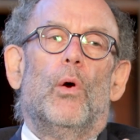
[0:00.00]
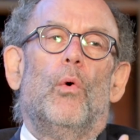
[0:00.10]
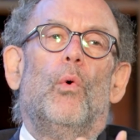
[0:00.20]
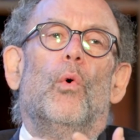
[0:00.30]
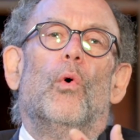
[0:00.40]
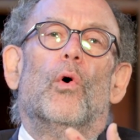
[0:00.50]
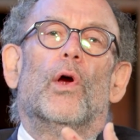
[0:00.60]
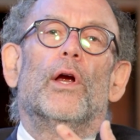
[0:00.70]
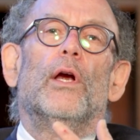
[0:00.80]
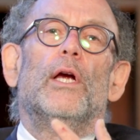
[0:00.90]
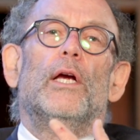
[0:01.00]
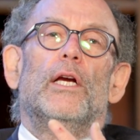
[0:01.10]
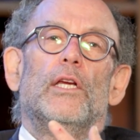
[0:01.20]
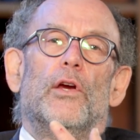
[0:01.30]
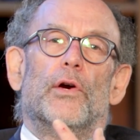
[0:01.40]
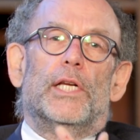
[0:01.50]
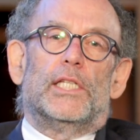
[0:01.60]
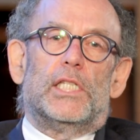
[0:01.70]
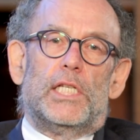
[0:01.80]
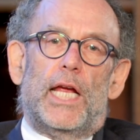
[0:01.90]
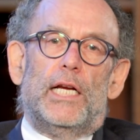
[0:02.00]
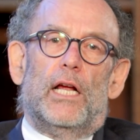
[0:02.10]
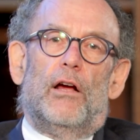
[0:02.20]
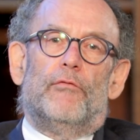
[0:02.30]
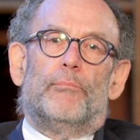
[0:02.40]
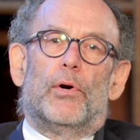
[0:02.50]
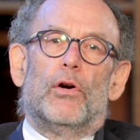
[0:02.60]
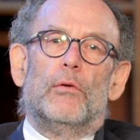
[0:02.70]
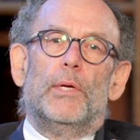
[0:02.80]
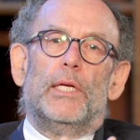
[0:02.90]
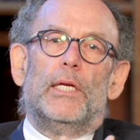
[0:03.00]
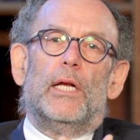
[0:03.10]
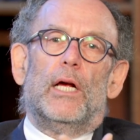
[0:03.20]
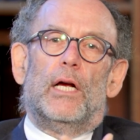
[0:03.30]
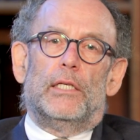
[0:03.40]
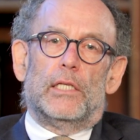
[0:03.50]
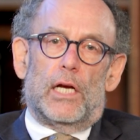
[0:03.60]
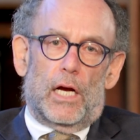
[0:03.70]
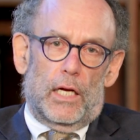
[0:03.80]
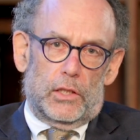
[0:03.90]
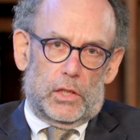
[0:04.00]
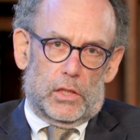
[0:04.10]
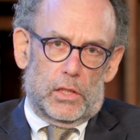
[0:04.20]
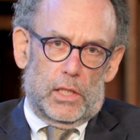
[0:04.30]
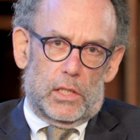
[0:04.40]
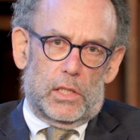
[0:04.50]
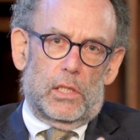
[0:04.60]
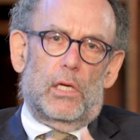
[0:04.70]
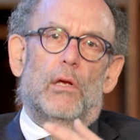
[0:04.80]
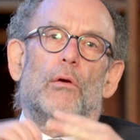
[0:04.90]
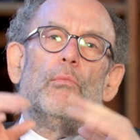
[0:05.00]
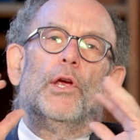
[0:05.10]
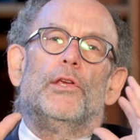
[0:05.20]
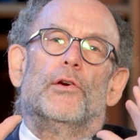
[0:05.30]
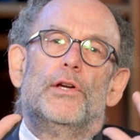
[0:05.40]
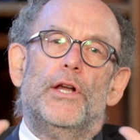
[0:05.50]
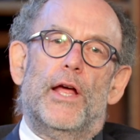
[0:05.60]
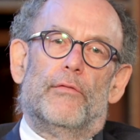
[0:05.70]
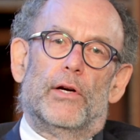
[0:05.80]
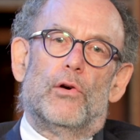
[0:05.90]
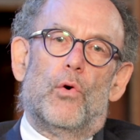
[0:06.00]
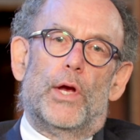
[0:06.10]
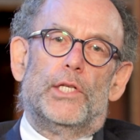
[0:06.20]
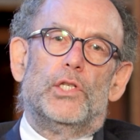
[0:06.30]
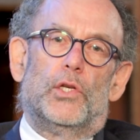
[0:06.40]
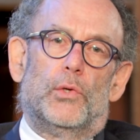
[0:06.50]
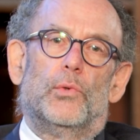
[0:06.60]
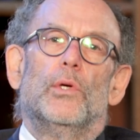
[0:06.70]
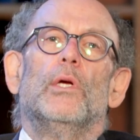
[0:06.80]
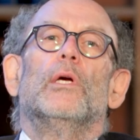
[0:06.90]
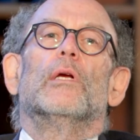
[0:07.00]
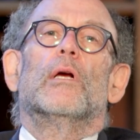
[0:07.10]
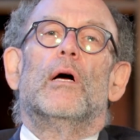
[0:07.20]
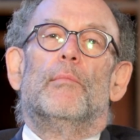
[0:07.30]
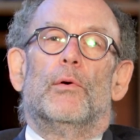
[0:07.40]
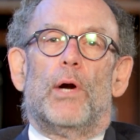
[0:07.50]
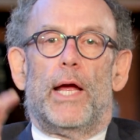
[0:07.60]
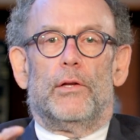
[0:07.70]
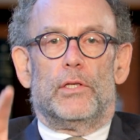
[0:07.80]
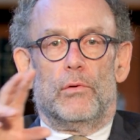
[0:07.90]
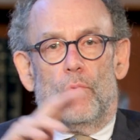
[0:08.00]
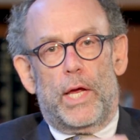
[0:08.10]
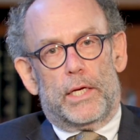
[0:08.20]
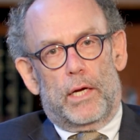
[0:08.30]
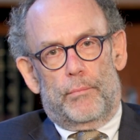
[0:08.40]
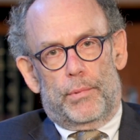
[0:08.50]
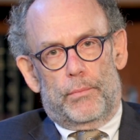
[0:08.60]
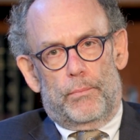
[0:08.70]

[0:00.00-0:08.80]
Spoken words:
or you're in a state of permanent unconsciousness where you're never going to come around and wake up.